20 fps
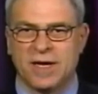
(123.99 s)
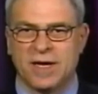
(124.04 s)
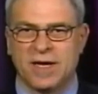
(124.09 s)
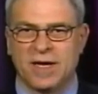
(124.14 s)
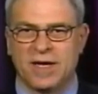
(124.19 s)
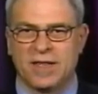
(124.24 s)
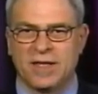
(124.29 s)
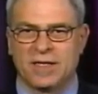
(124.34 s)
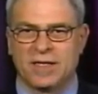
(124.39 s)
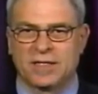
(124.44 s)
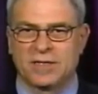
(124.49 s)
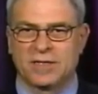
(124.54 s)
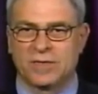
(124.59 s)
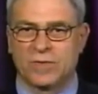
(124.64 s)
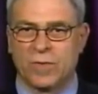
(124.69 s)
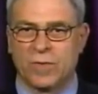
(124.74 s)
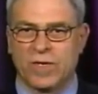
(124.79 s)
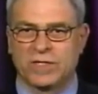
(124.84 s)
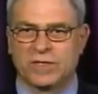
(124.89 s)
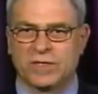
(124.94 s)
in this
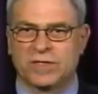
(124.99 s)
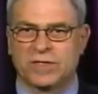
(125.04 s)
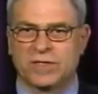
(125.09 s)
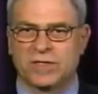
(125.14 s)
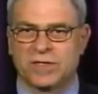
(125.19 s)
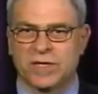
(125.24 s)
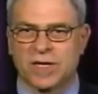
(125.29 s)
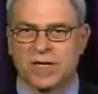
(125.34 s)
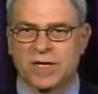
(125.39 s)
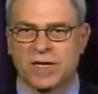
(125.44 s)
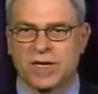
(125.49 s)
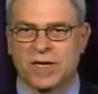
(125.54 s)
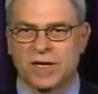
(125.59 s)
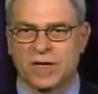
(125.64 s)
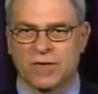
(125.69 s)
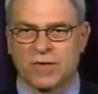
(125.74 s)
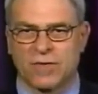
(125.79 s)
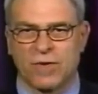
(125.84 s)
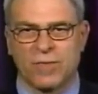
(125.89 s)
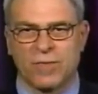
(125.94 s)
Wizards uh,
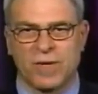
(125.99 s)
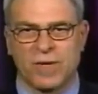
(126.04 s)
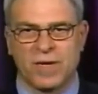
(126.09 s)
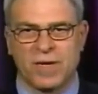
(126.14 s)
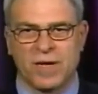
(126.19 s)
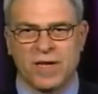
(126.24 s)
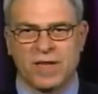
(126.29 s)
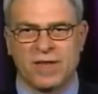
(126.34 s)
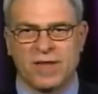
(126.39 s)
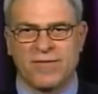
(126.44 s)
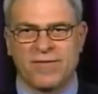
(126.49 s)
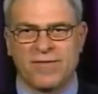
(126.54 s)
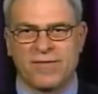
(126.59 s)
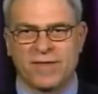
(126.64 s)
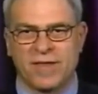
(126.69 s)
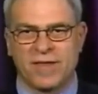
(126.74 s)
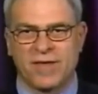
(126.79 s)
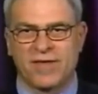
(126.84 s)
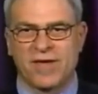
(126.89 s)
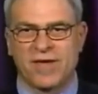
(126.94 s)
group, and, and they've
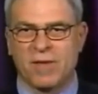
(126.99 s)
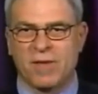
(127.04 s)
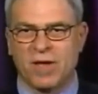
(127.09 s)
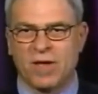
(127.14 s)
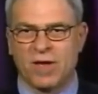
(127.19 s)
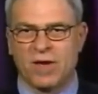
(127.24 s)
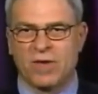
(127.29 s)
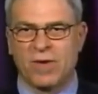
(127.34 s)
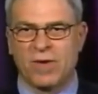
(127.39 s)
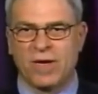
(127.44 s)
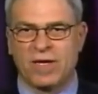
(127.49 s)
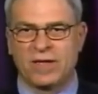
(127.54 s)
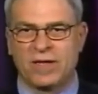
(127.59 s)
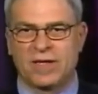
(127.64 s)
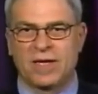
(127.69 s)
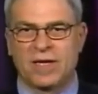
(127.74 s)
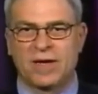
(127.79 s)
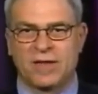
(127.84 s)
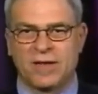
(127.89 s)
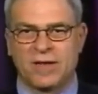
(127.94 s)
they've come a long way.
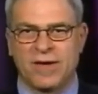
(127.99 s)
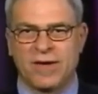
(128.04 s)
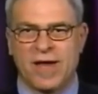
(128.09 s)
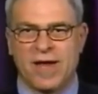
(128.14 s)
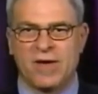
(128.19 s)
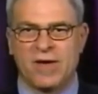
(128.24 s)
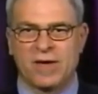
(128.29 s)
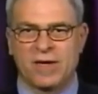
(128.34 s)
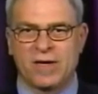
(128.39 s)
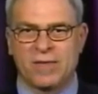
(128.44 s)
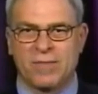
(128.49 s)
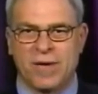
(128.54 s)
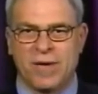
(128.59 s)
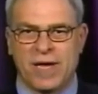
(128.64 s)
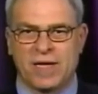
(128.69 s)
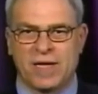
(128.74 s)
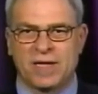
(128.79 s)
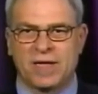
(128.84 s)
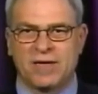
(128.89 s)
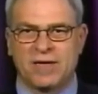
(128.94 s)
They're, they're now
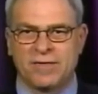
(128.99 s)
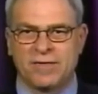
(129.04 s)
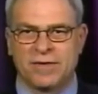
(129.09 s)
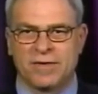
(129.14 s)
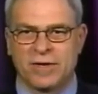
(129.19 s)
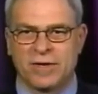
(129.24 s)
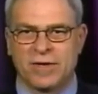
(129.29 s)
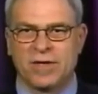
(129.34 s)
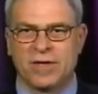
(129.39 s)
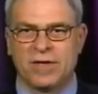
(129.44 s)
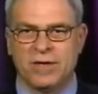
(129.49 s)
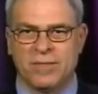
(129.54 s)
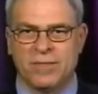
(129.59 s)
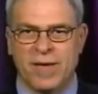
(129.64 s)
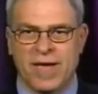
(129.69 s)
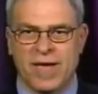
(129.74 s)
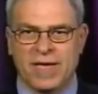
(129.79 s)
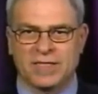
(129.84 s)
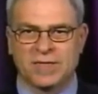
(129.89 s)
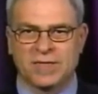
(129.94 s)
competitive, good
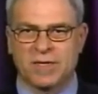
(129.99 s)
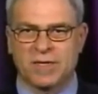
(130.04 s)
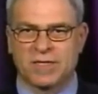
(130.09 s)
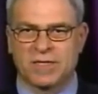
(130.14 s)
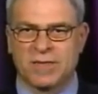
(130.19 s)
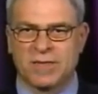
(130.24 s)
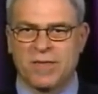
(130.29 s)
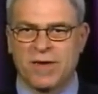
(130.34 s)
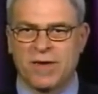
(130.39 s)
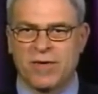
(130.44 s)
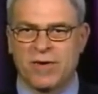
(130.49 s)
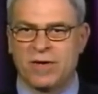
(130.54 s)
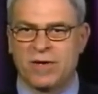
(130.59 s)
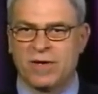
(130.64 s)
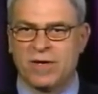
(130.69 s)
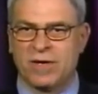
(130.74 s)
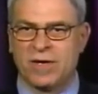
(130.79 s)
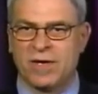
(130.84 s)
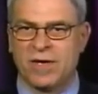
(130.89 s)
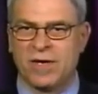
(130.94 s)
basketball team. They
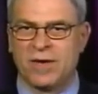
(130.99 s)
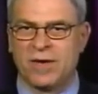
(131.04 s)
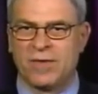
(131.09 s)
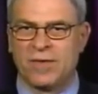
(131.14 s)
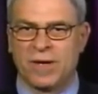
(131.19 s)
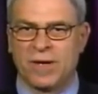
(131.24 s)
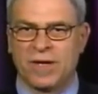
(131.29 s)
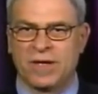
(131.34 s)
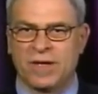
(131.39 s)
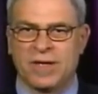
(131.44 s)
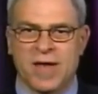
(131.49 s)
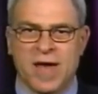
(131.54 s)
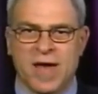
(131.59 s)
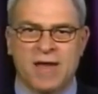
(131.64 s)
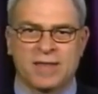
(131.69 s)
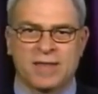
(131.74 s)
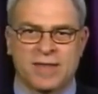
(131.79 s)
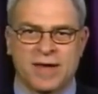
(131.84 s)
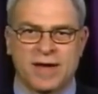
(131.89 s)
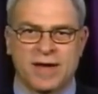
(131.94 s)
were really
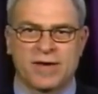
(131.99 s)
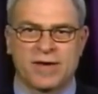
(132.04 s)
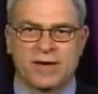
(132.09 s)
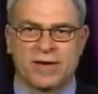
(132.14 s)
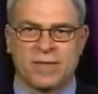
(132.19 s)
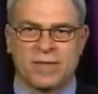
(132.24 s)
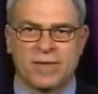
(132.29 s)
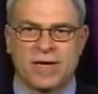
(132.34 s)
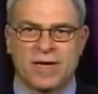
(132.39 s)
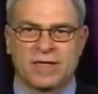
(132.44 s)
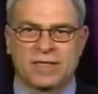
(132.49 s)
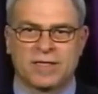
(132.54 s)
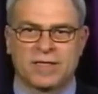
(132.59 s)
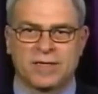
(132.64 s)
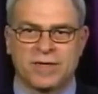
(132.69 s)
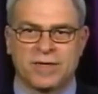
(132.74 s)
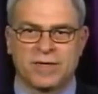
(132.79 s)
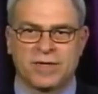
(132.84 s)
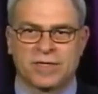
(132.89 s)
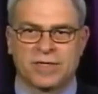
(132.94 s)
not there about
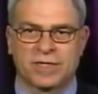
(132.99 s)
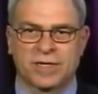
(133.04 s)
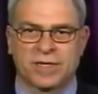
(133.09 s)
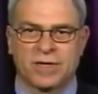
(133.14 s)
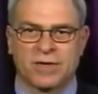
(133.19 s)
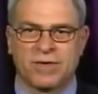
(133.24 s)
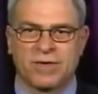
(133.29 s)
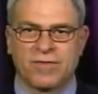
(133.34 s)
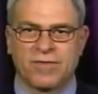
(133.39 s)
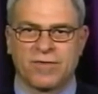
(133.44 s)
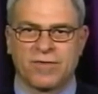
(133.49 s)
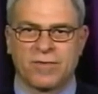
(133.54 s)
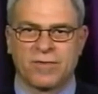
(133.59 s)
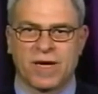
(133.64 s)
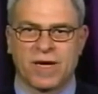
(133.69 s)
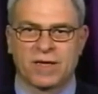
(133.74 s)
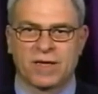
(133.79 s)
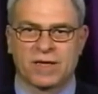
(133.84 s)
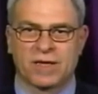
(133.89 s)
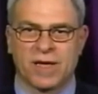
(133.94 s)
two years ago before
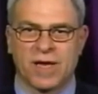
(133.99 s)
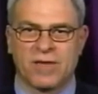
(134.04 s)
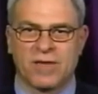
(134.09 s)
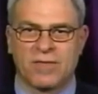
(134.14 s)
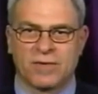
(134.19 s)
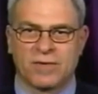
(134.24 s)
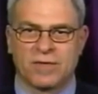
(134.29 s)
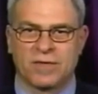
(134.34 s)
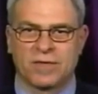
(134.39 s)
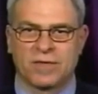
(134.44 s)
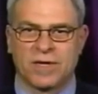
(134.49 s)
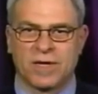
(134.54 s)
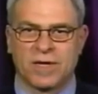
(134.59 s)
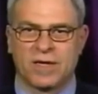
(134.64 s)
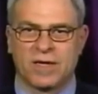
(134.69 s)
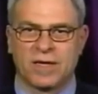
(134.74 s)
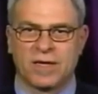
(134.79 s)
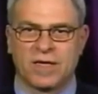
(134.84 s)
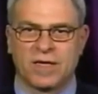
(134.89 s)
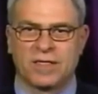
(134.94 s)
Michael got
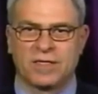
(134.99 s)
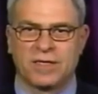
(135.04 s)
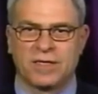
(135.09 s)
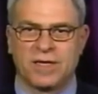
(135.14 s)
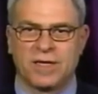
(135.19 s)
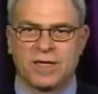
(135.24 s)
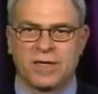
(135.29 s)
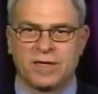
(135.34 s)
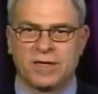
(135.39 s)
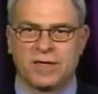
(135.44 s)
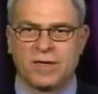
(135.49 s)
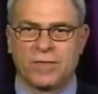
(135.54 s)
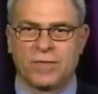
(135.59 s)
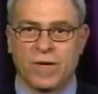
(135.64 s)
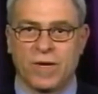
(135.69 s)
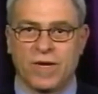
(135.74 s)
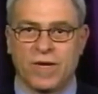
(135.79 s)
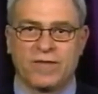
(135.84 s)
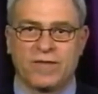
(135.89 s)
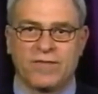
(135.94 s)
uh, in, you know,
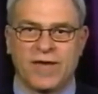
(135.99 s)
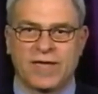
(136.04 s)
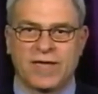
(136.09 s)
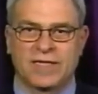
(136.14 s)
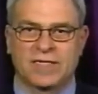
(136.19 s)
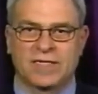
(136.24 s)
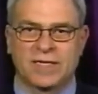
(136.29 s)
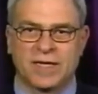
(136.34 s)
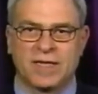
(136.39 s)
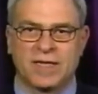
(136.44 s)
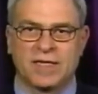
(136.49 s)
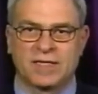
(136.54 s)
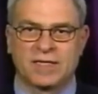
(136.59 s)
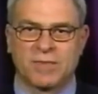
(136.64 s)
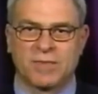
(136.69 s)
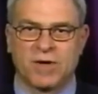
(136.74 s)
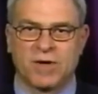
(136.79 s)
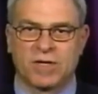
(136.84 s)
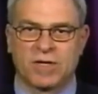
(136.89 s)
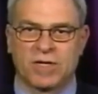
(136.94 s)
really invested in this
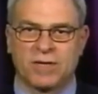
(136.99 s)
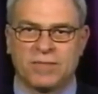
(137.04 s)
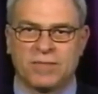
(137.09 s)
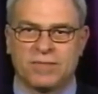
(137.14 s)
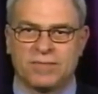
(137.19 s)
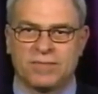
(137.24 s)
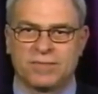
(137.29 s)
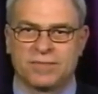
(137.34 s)
ball club.